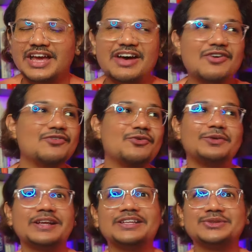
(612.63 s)
I have a
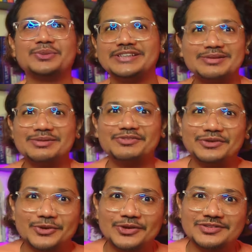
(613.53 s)
full-length 20-minute
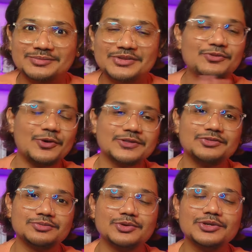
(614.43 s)
video or something for
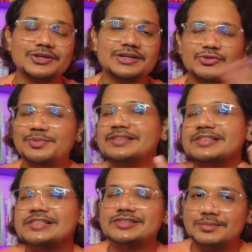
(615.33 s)
this book, which
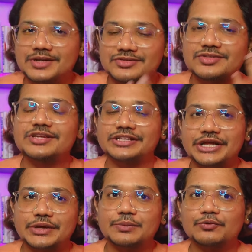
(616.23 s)
basically summarizes the
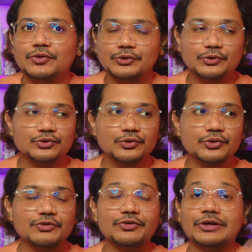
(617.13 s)
entire book for you. So
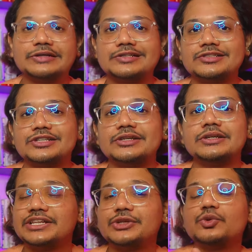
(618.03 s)
if you're interested in
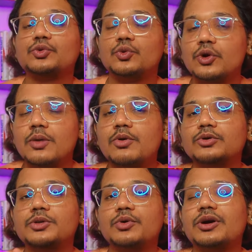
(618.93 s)
getting to know
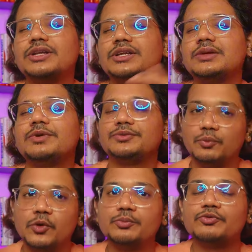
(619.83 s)
about the book a little bit
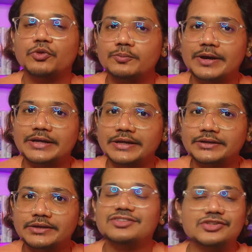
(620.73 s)
more before buying
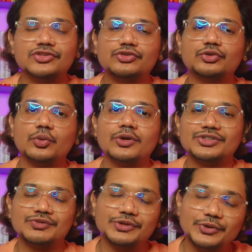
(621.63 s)
it, I suggest you to watch
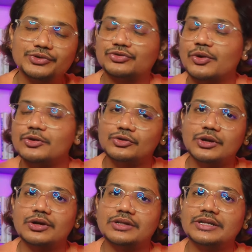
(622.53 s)
that video, which is also
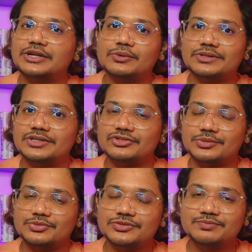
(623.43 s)
uh, linked down in the
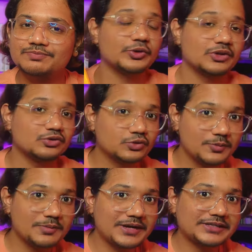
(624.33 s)
description. So yeah,
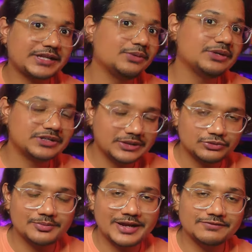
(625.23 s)
super practical when it comes
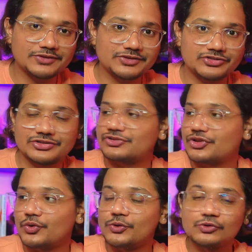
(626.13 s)
to manifestation as a
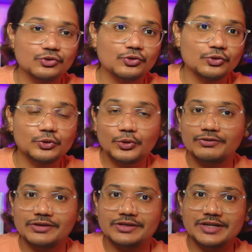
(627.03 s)
whole. So do give it a